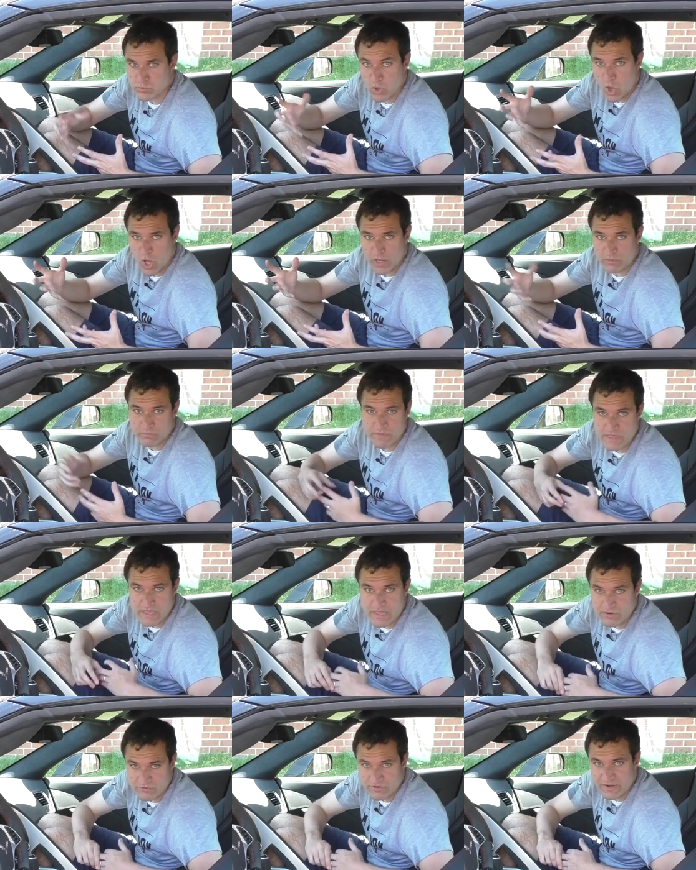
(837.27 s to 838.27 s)
long the
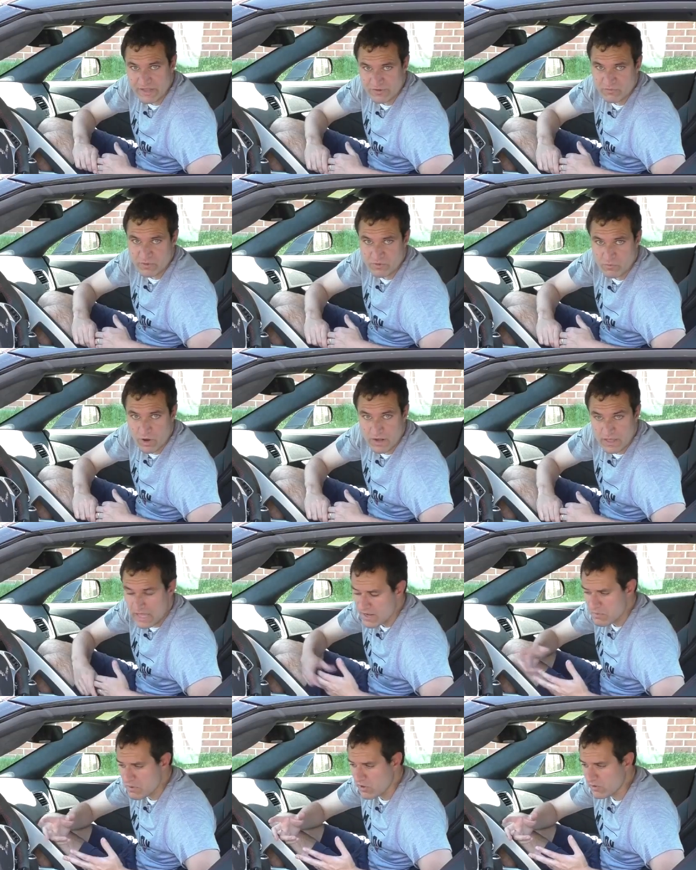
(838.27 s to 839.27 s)
engine has been running,
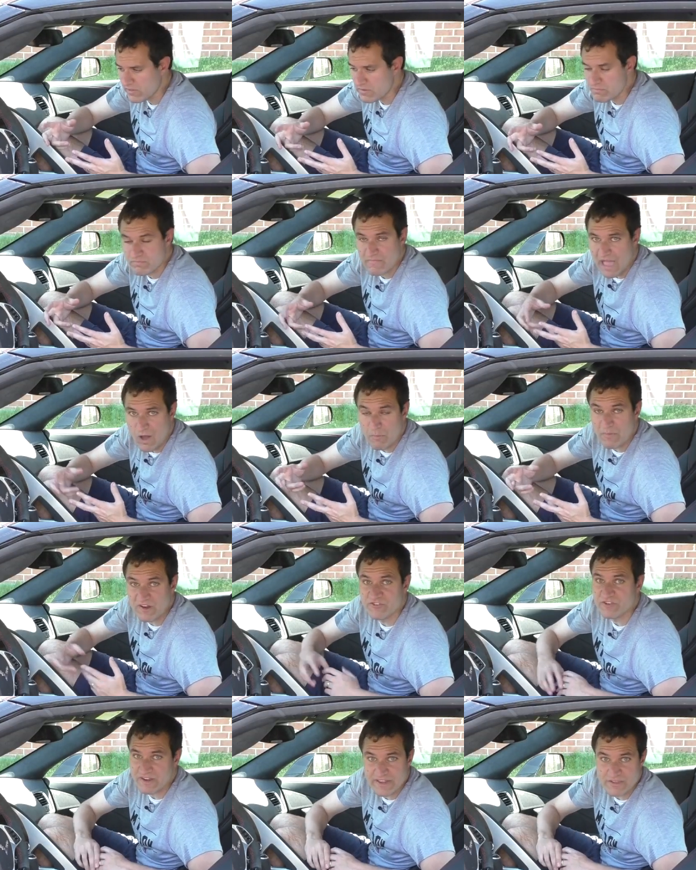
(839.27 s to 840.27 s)
and apparently how
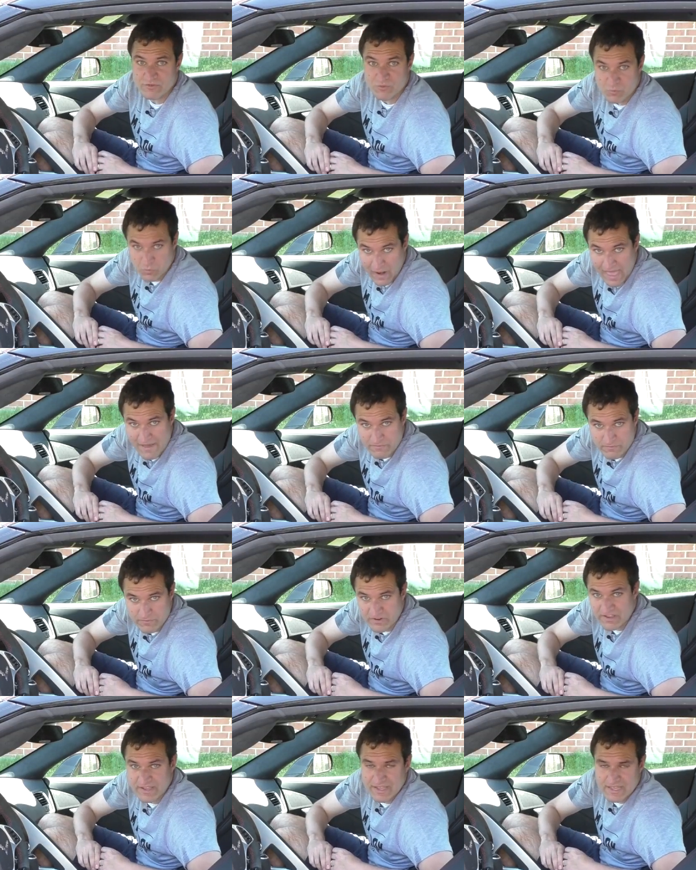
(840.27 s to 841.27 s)
much it has
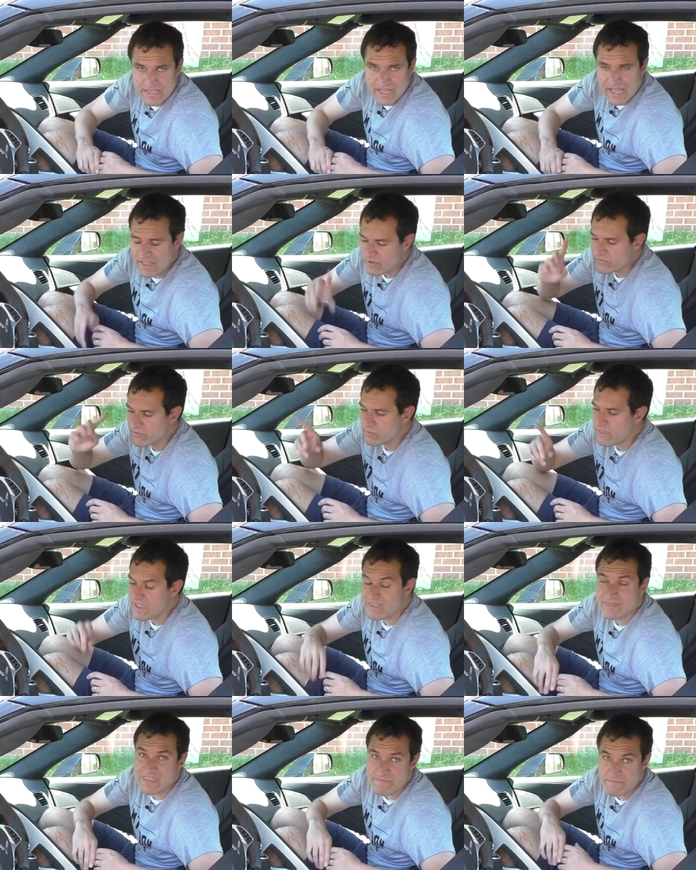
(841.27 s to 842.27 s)
revved. I also
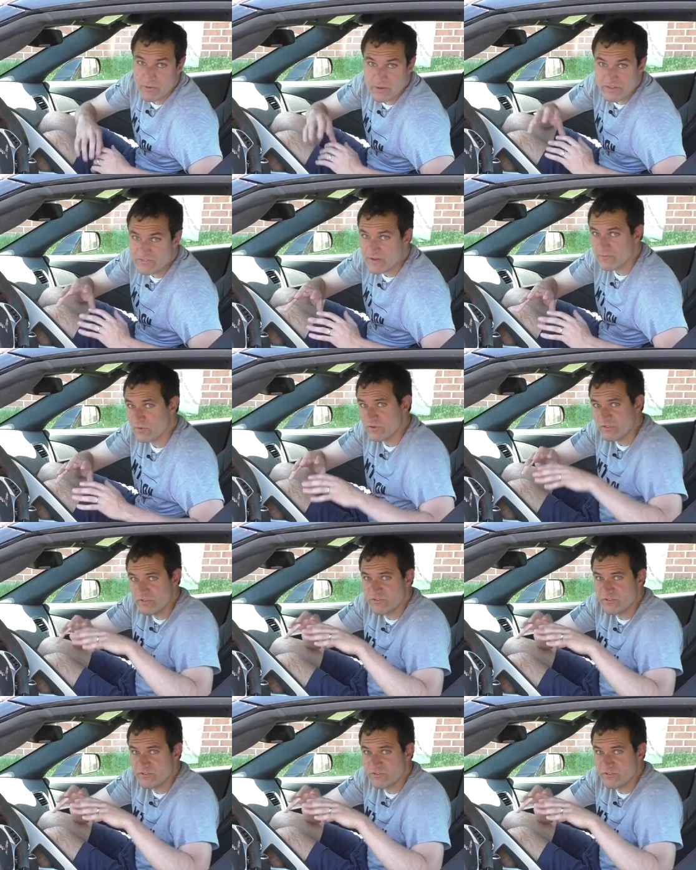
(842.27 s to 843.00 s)
like the various different